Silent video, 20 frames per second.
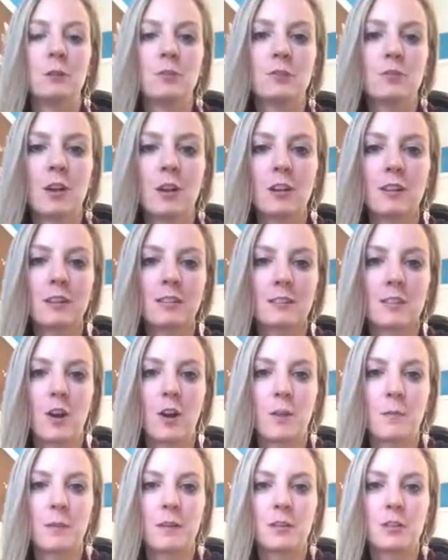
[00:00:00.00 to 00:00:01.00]
started this
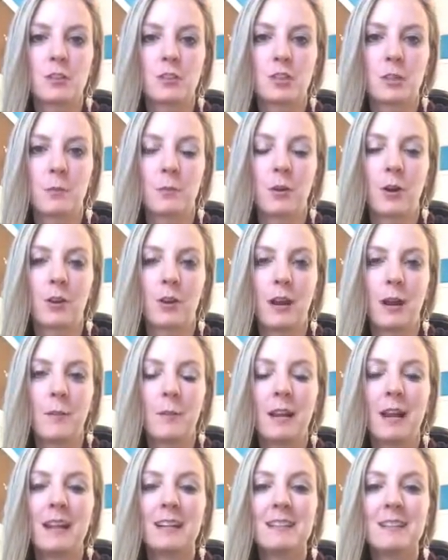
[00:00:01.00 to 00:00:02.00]
art mentorship
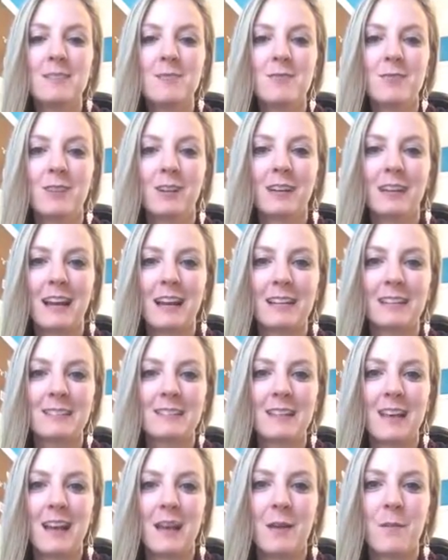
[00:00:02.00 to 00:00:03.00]
program, and I didn't
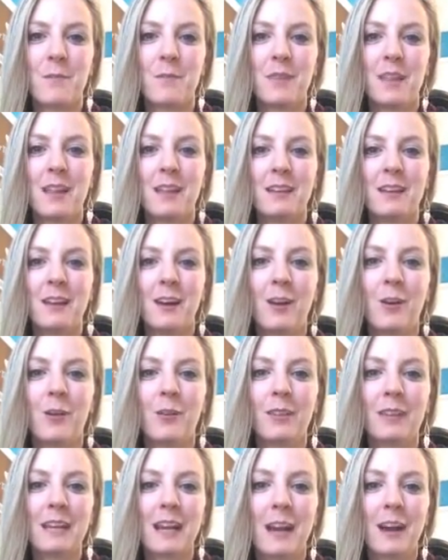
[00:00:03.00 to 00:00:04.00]
realize not
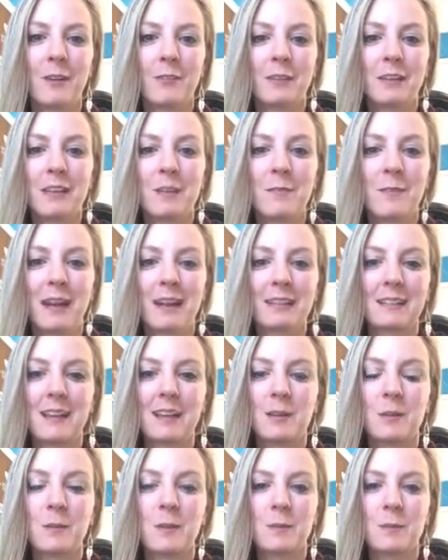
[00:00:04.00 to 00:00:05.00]
only how it would impact
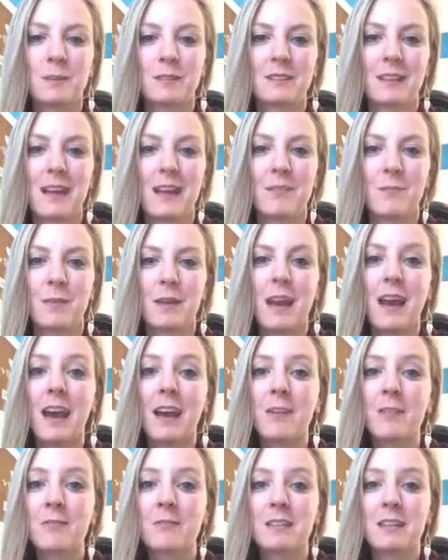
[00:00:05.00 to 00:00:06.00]
other people's life, but
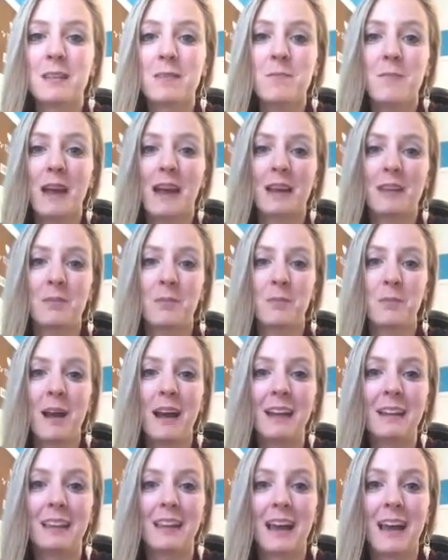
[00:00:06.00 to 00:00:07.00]
how it would impact
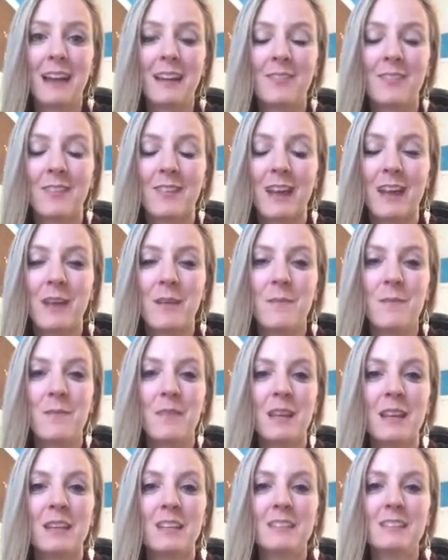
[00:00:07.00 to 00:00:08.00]
my life.
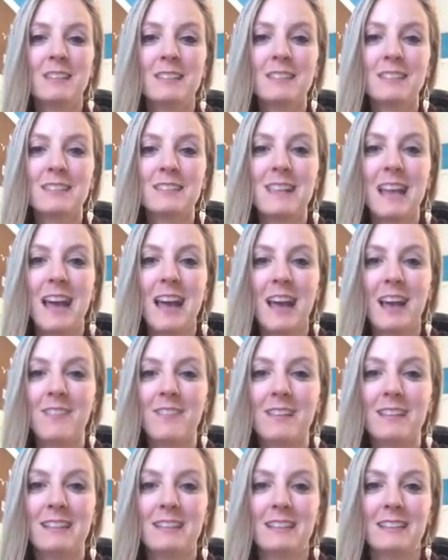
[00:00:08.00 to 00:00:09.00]
Just
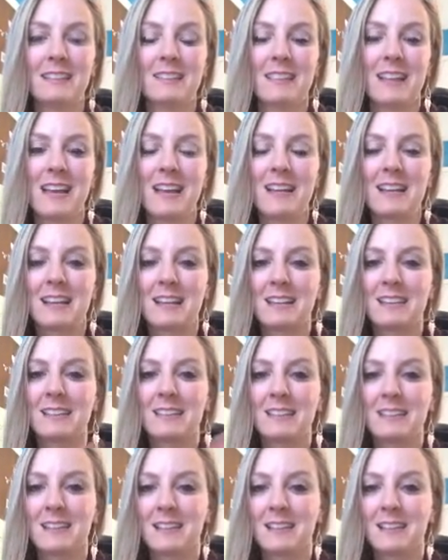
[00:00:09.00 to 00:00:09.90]
having this like